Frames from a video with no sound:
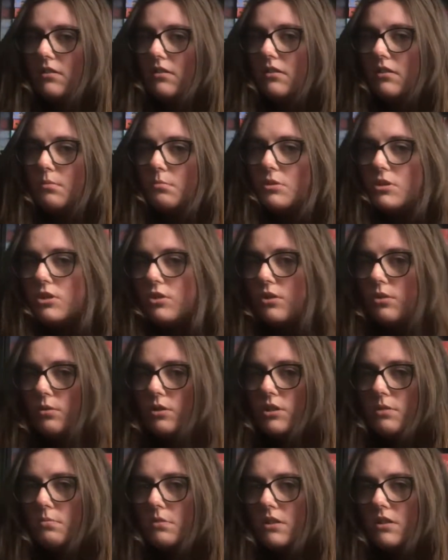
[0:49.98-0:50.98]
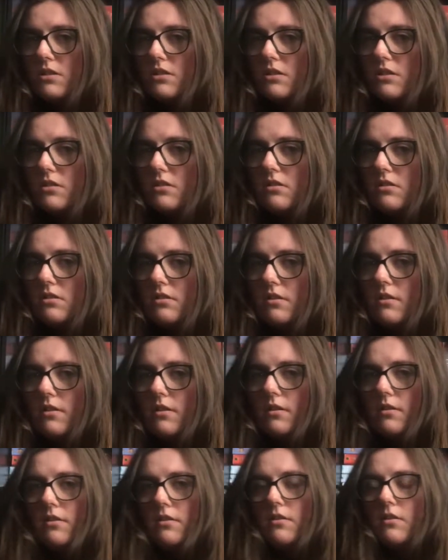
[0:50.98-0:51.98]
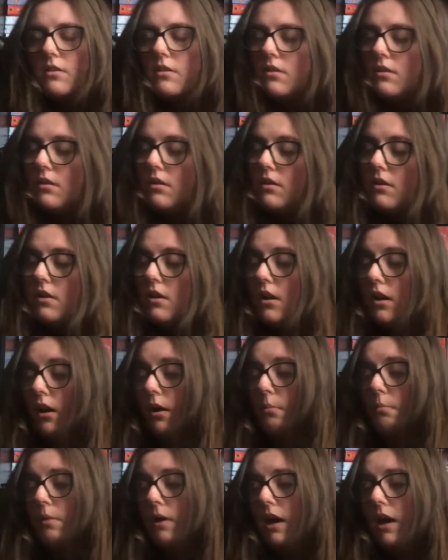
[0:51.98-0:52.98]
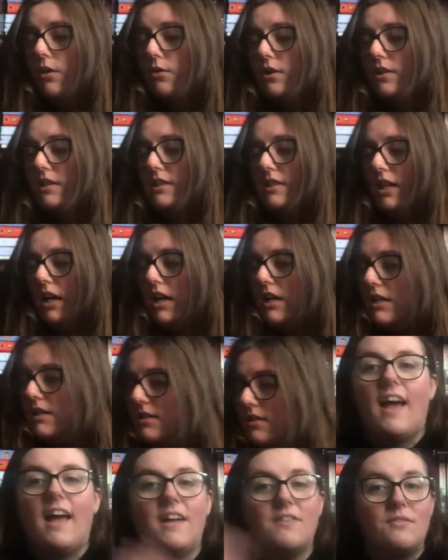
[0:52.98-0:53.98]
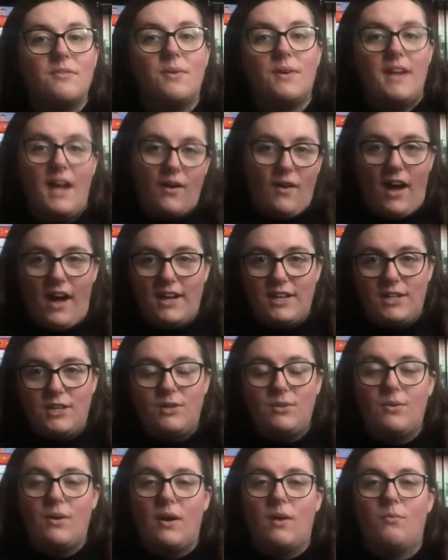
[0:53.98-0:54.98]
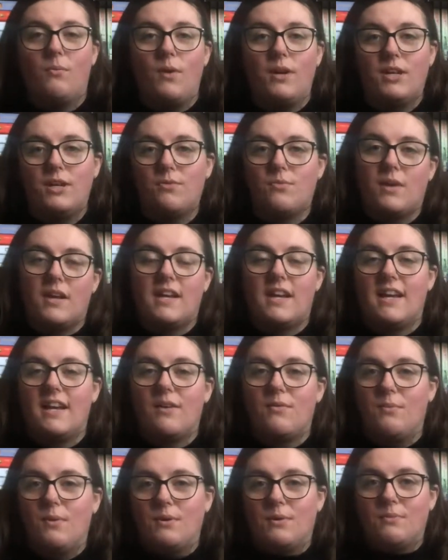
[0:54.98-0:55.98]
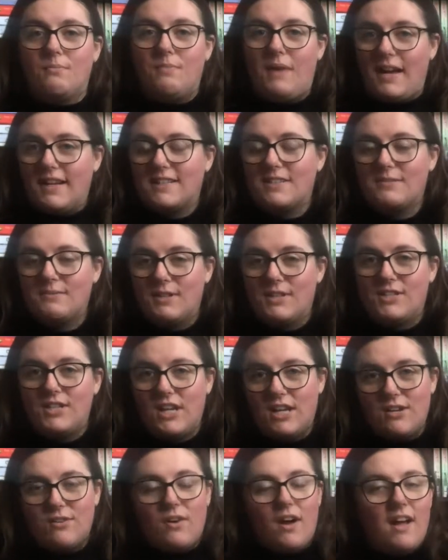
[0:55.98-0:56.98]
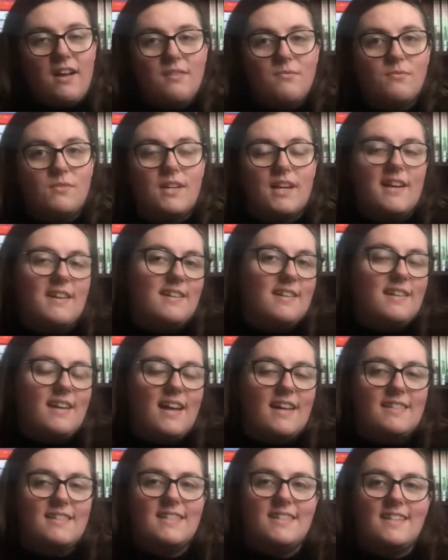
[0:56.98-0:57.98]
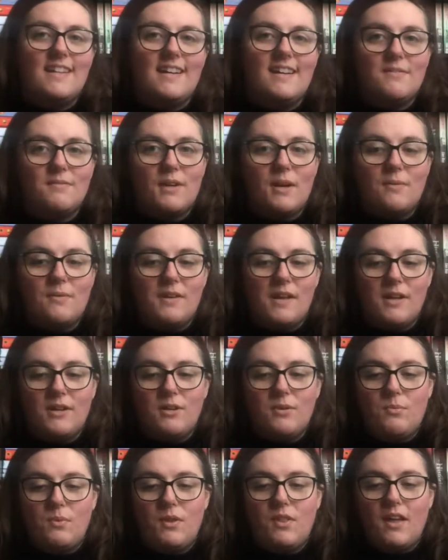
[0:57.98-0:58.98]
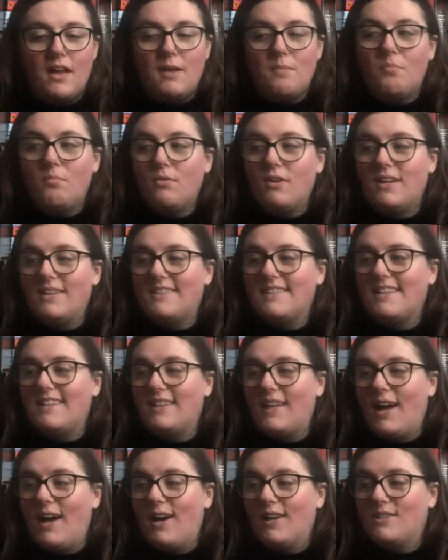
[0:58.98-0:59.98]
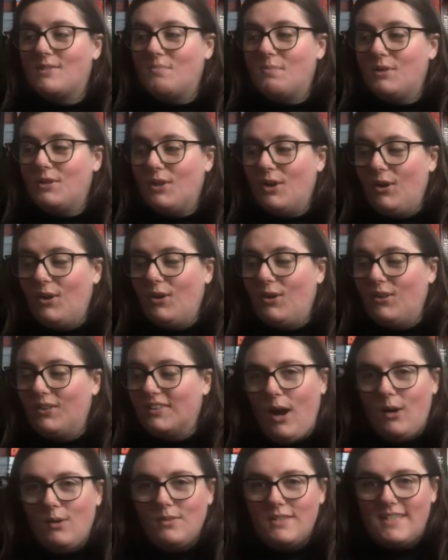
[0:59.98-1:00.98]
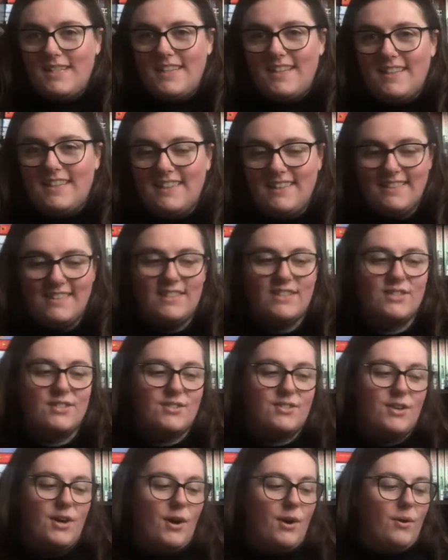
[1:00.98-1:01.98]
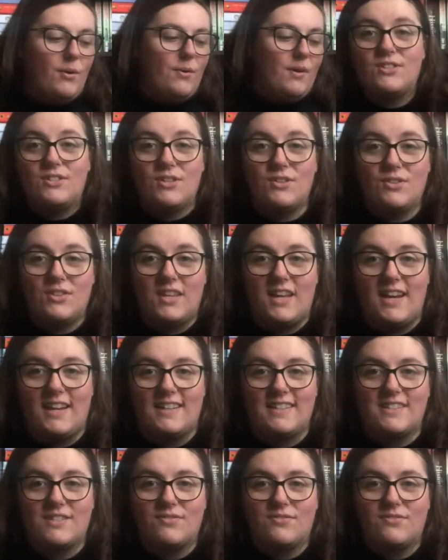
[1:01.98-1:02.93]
Let me show you what you're missing. Paradise. Hey everyone, how are you? What are you reading? Welcome back to my channel. I am Rhiannon, and today I'm coming at you with a pretty large book haul. Oh dear. So, two things.